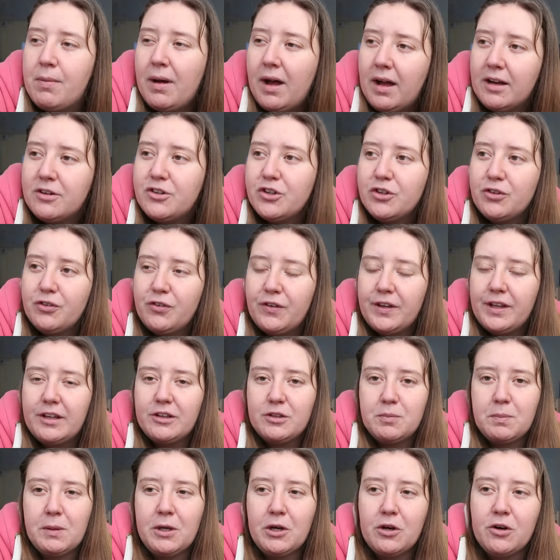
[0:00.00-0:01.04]
but I do think
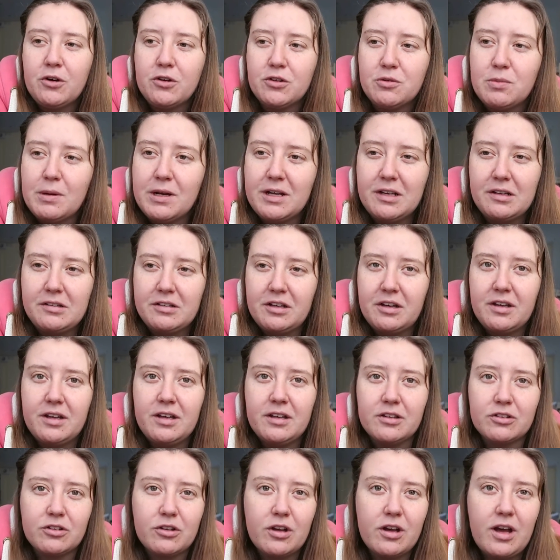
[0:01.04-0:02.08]
it's because my
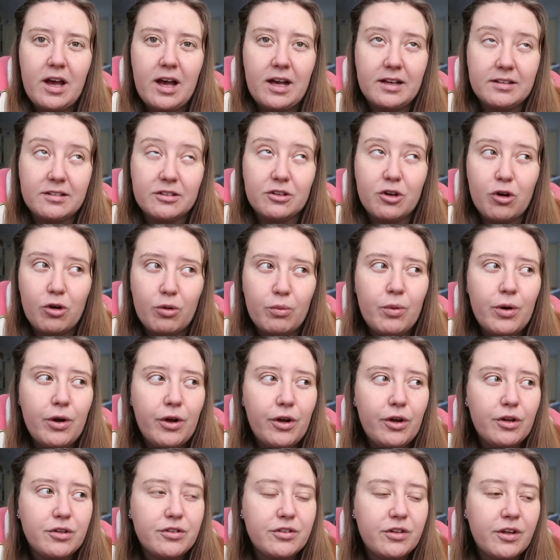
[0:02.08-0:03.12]
anxiety has, has got
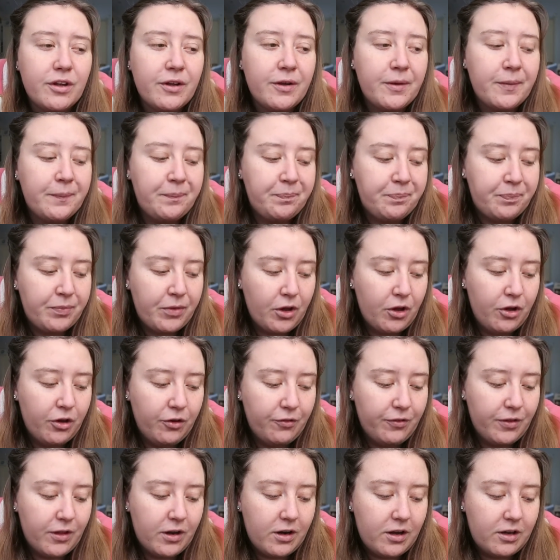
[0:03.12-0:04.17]
worse
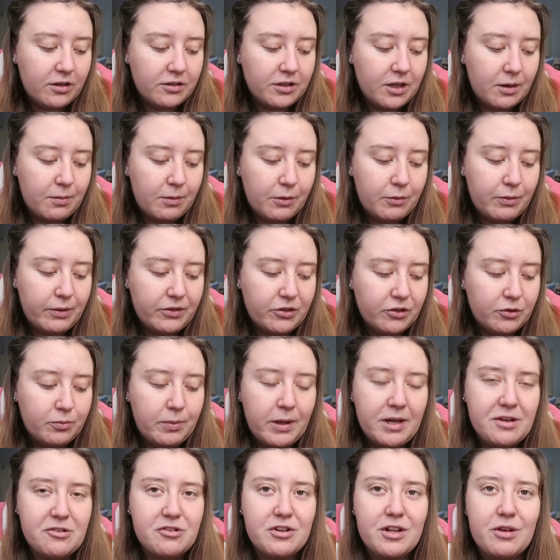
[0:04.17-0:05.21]
over the last couple of weeks,
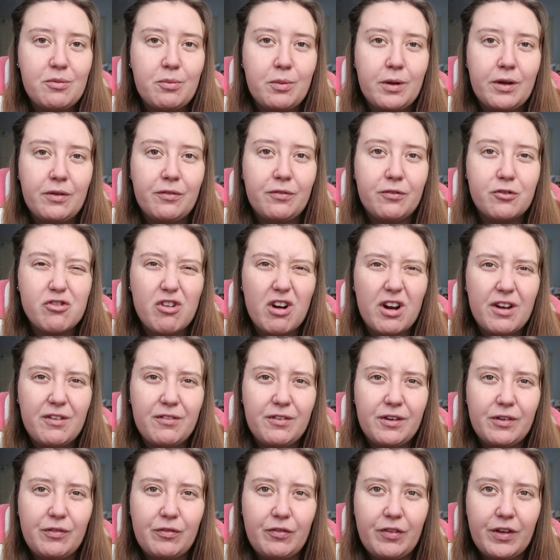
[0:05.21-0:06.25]
especially with
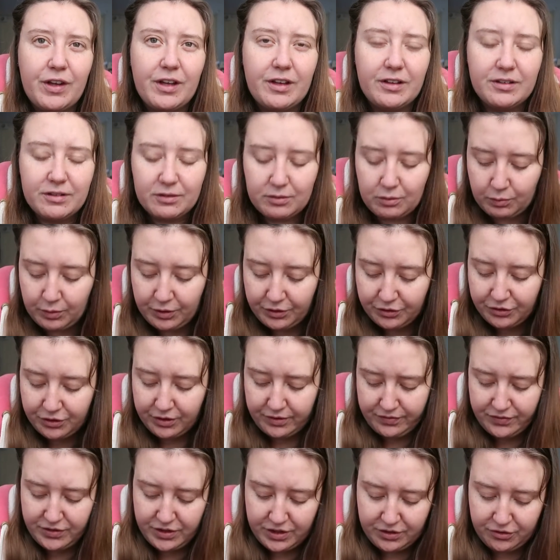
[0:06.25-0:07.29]
driving and things, which
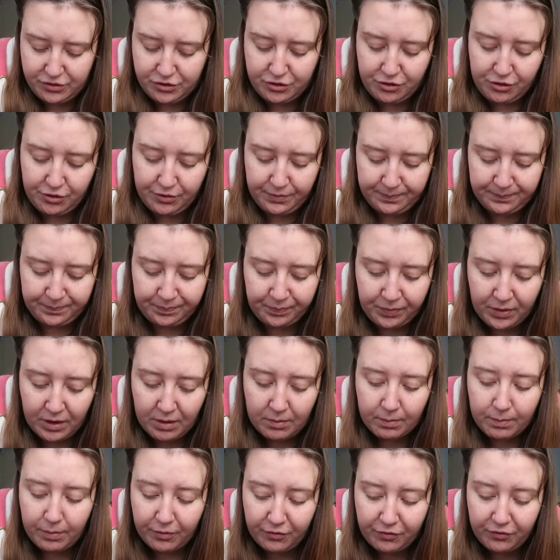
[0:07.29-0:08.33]
I've touched on
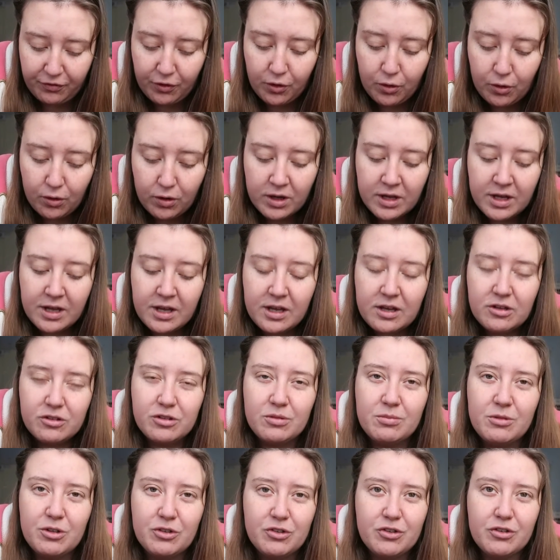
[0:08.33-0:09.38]
before.
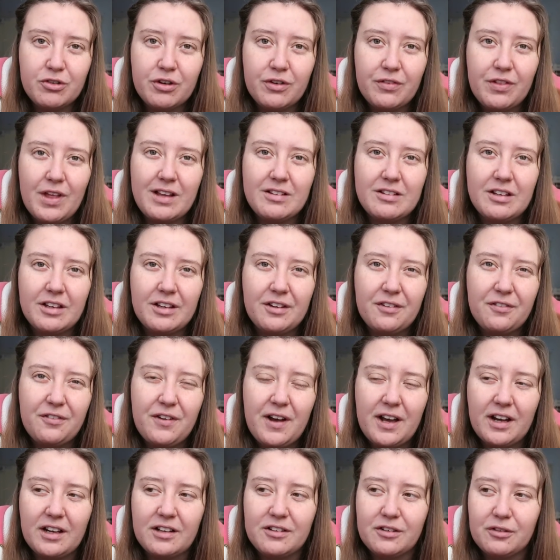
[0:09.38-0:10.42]
So I'm not sure if that's like a
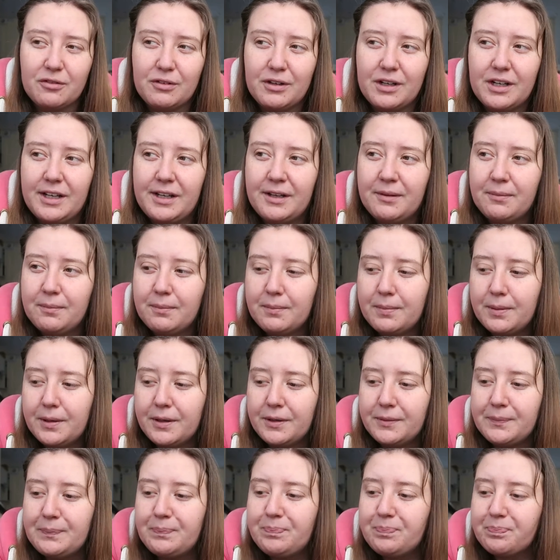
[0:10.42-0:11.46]
factor really,
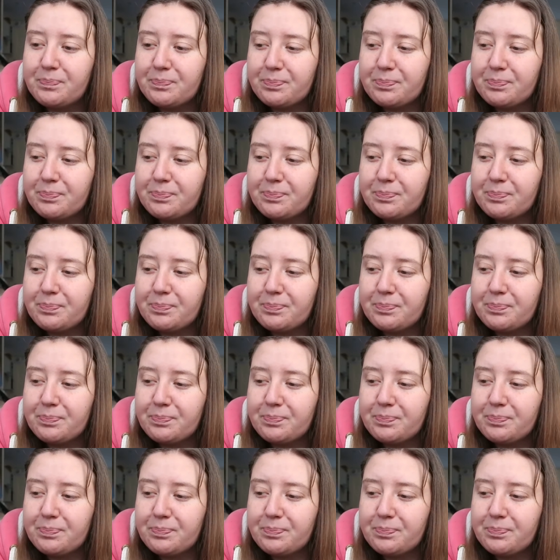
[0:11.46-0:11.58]
but